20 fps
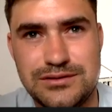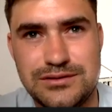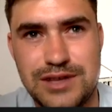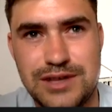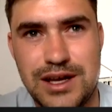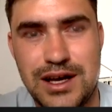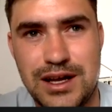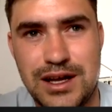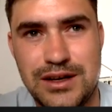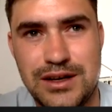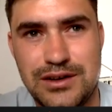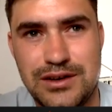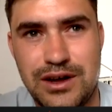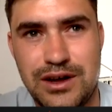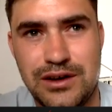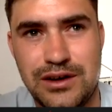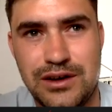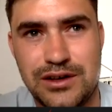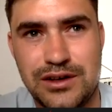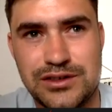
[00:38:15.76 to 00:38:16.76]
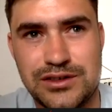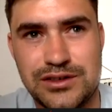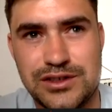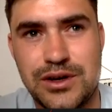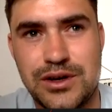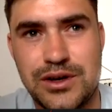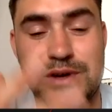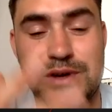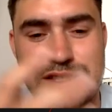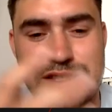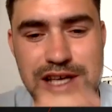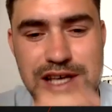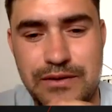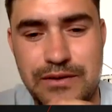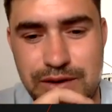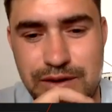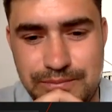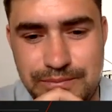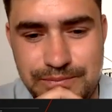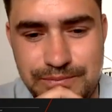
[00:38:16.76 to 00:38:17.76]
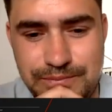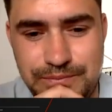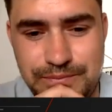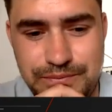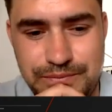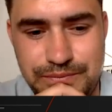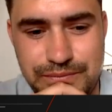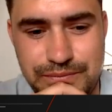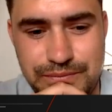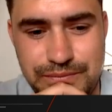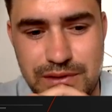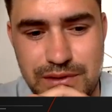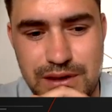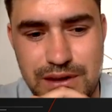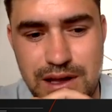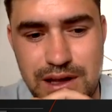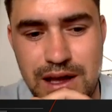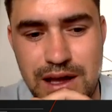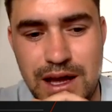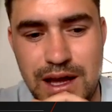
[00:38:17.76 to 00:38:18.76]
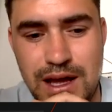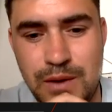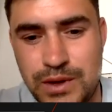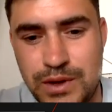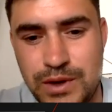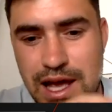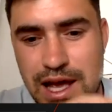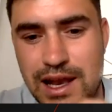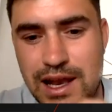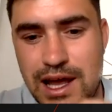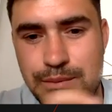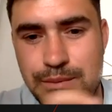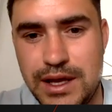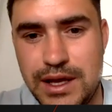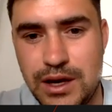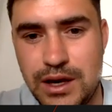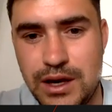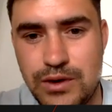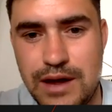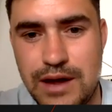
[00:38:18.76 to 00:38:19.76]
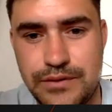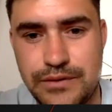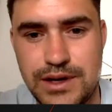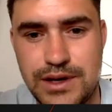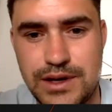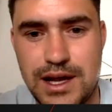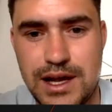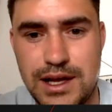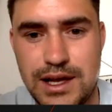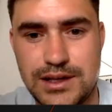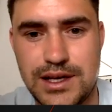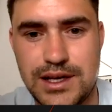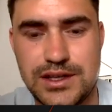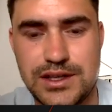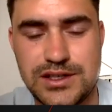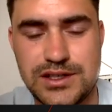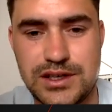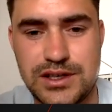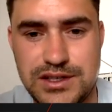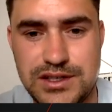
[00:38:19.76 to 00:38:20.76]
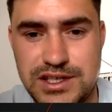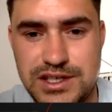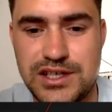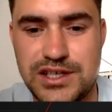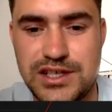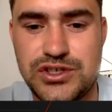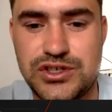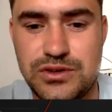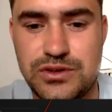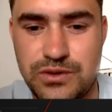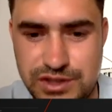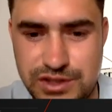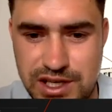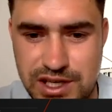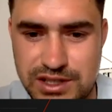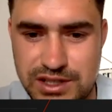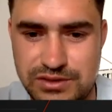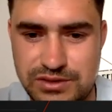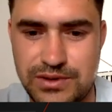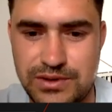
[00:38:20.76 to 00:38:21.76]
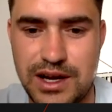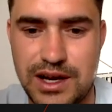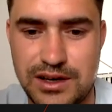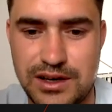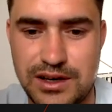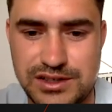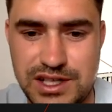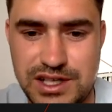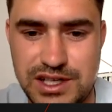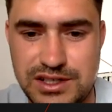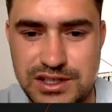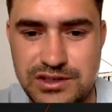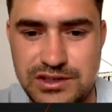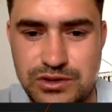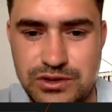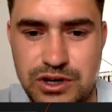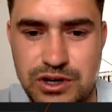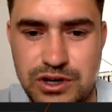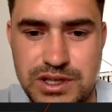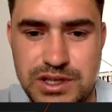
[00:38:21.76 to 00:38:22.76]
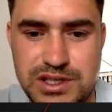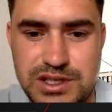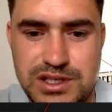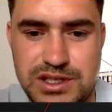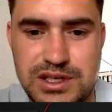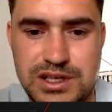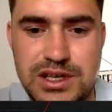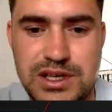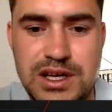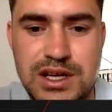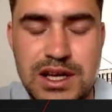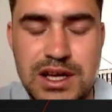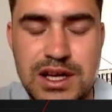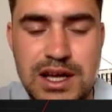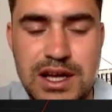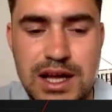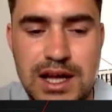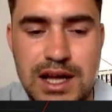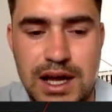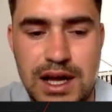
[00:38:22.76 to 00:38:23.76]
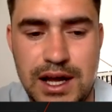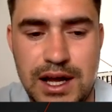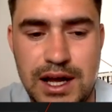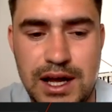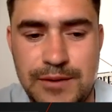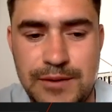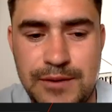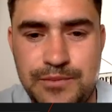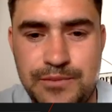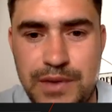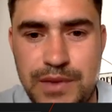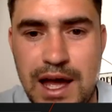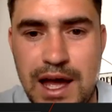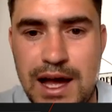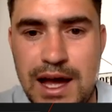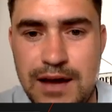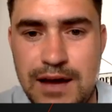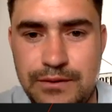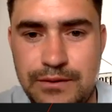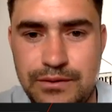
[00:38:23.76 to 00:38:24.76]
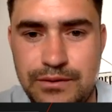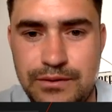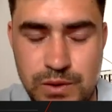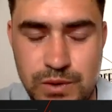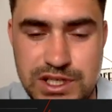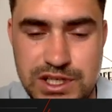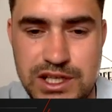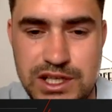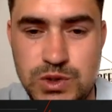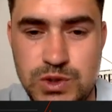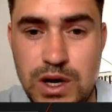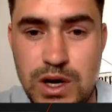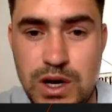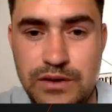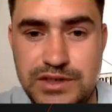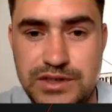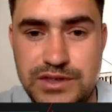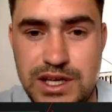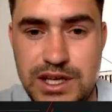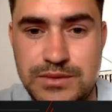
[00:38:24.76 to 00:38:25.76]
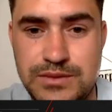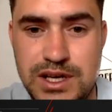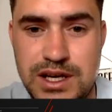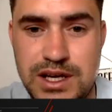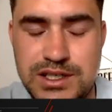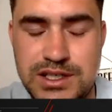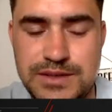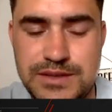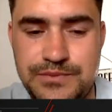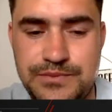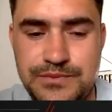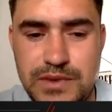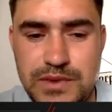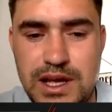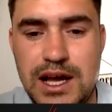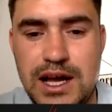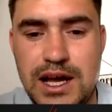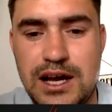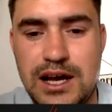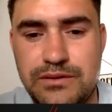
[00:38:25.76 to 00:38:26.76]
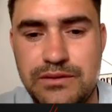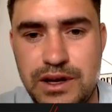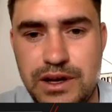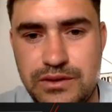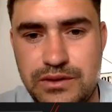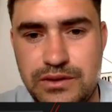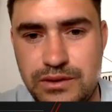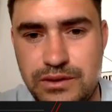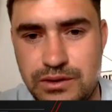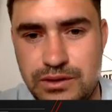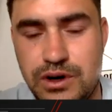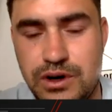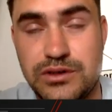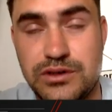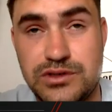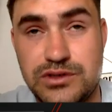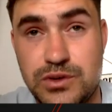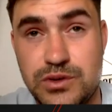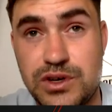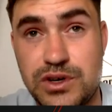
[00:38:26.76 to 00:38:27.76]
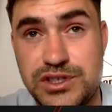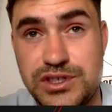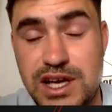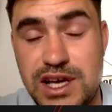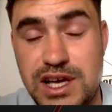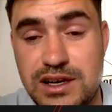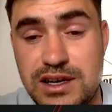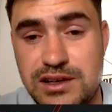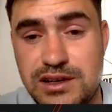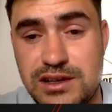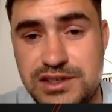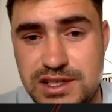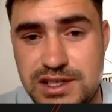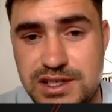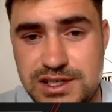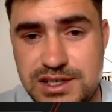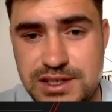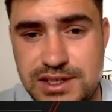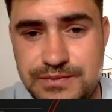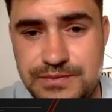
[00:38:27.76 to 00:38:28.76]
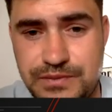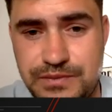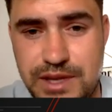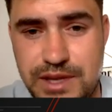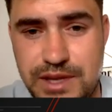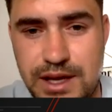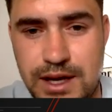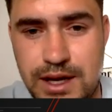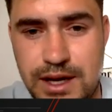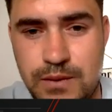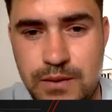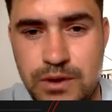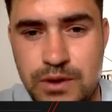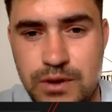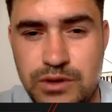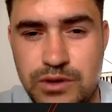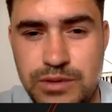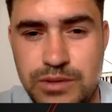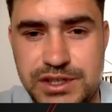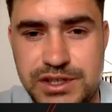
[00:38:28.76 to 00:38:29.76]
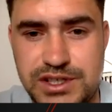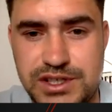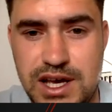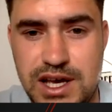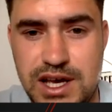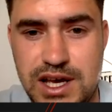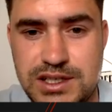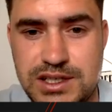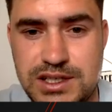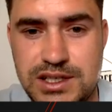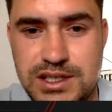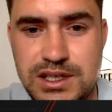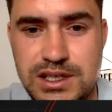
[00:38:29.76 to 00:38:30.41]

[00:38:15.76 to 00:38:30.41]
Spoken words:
and Hong Kong. So we had 7. With LA being a grand finale then. So it's 6 regular season tournaments, half which had 12 teams on it. Halfway through or towards the end of the season, World Rugby said